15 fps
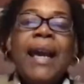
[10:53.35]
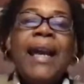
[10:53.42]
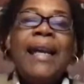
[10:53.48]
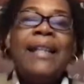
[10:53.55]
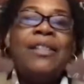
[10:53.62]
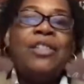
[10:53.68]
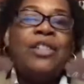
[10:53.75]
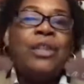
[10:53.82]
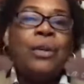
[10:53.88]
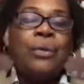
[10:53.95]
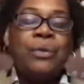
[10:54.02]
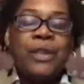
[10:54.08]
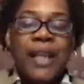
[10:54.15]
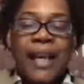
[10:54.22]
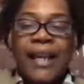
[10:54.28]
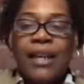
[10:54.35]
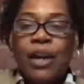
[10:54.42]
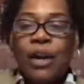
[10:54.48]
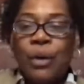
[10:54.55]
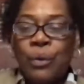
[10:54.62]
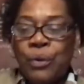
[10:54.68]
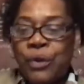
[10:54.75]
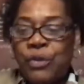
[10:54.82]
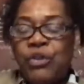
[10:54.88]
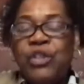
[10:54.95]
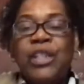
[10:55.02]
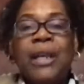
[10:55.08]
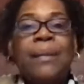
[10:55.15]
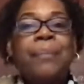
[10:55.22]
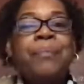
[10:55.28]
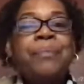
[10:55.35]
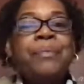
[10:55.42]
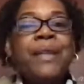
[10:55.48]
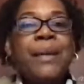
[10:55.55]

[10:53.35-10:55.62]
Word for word: And so, Take Ownership